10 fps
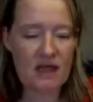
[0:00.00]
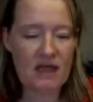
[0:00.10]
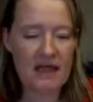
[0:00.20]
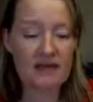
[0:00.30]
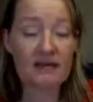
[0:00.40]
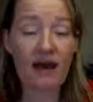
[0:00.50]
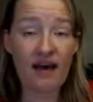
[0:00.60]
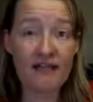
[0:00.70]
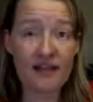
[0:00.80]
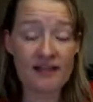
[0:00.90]
In
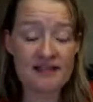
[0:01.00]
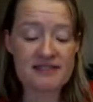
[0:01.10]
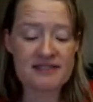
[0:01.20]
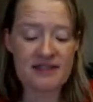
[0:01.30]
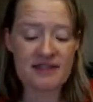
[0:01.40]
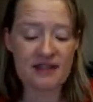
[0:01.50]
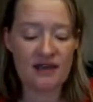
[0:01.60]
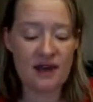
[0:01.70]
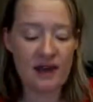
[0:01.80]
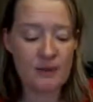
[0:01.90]
covens, the
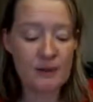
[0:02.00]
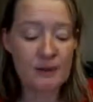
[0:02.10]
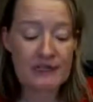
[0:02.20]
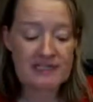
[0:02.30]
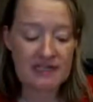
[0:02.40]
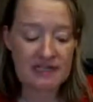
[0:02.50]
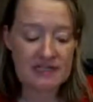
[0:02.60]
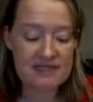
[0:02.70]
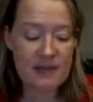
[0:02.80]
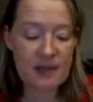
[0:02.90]
high
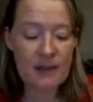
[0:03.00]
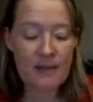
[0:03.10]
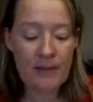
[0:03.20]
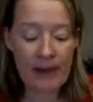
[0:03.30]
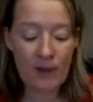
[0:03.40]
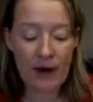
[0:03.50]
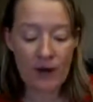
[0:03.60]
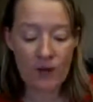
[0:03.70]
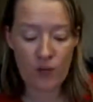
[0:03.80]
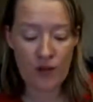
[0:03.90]
priestess may
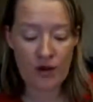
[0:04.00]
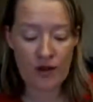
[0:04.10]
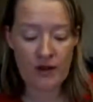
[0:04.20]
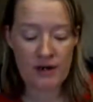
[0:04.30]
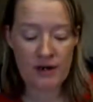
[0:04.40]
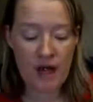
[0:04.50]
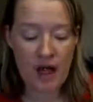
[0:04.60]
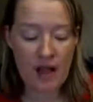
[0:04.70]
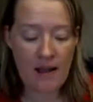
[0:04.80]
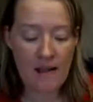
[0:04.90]
wear one,
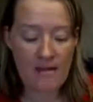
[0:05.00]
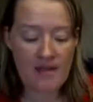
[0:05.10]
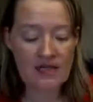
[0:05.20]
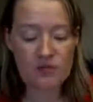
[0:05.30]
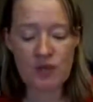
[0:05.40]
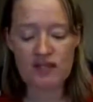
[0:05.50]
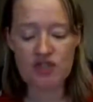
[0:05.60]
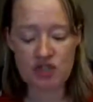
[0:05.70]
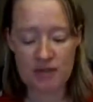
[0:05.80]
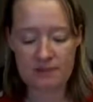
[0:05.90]
as well as
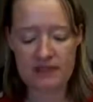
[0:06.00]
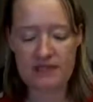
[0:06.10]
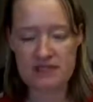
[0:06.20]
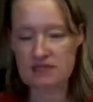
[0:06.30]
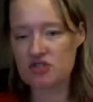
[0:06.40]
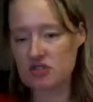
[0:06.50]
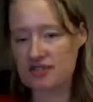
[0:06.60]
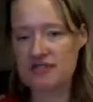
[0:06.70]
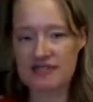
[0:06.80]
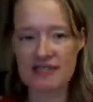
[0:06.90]
jet beads,
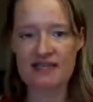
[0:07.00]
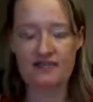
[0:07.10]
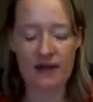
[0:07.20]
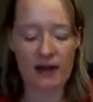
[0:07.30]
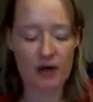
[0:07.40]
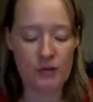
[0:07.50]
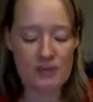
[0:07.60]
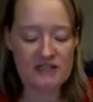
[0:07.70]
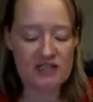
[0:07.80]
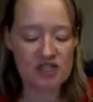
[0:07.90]
just to signify her
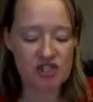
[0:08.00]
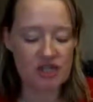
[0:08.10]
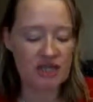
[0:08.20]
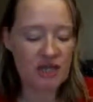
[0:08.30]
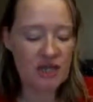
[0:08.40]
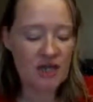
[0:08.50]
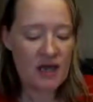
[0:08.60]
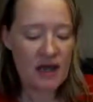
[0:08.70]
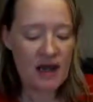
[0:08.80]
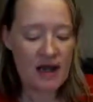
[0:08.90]
position.
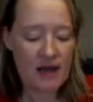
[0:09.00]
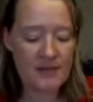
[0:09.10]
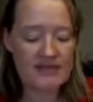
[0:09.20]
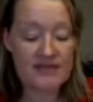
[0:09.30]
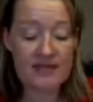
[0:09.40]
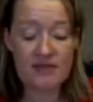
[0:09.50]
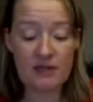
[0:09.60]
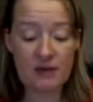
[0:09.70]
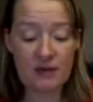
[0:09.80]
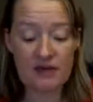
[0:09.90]
It's said to
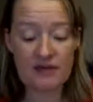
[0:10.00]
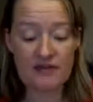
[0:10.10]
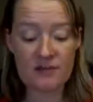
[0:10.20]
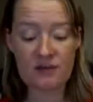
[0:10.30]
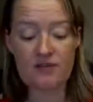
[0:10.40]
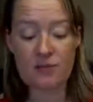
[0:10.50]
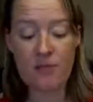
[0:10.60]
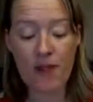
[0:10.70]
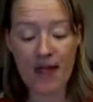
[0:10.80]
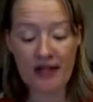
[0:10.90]
be one of the most
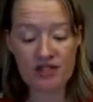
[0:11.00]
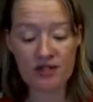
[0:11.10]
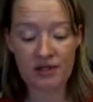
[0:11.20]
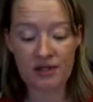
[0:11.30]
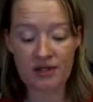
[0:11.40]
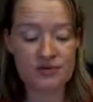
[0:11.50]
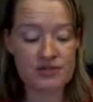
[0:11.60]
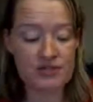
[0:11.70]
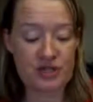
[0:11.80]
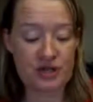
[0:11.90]
magically used
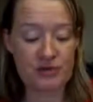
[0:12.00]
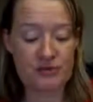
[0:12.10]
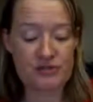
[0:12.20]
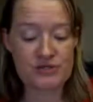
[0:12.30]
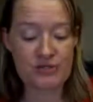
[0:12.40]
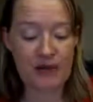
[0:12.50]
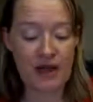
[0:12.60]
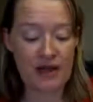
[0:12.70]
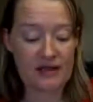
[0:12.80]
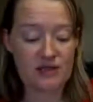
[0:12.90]
stones
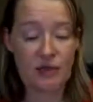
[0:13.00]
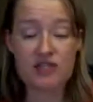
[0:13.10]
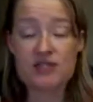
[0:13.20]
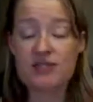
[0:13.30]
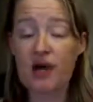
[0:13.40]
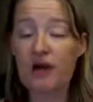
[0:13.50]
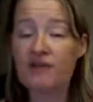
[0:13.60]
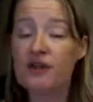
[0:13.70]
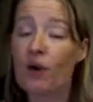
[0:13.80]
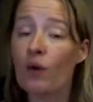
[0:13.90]
by the witches
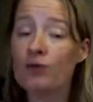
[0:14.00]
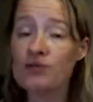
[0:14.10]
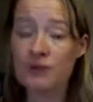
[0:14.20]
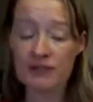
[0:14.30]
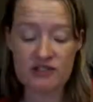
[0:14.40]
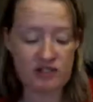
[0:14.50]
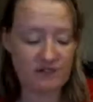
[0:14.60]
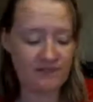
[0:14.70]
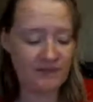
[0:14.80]
of the old religion.